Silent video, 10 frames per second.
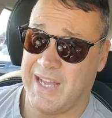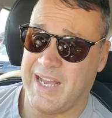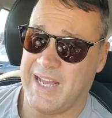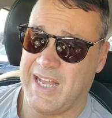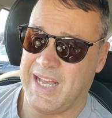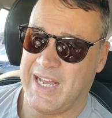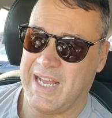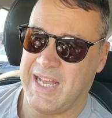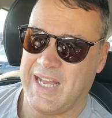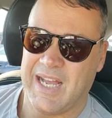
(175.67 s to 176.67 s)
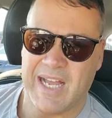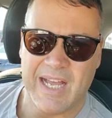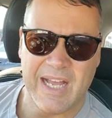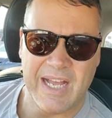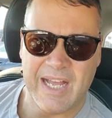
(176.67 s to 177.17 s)
Uh,
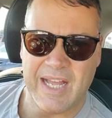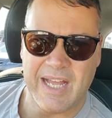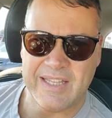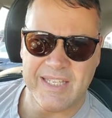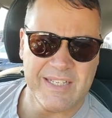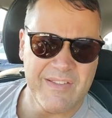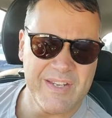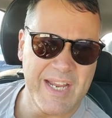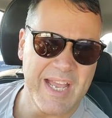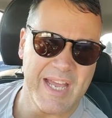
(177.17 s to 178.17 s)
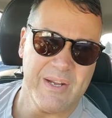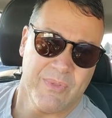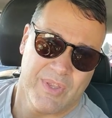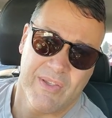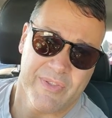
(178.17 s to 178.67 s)
at the end of the day, I
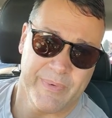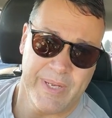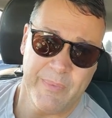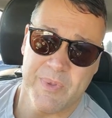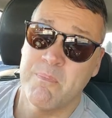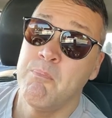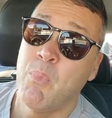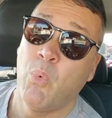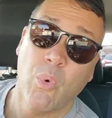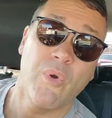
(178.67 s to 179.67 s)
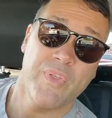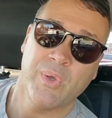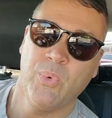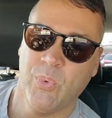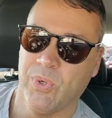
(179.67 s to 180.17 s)
don't think so. And he was more
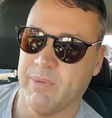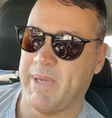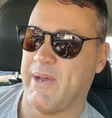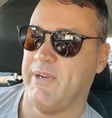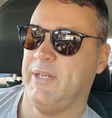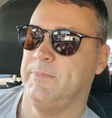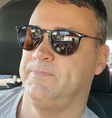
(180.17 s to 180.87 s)
than cool about it.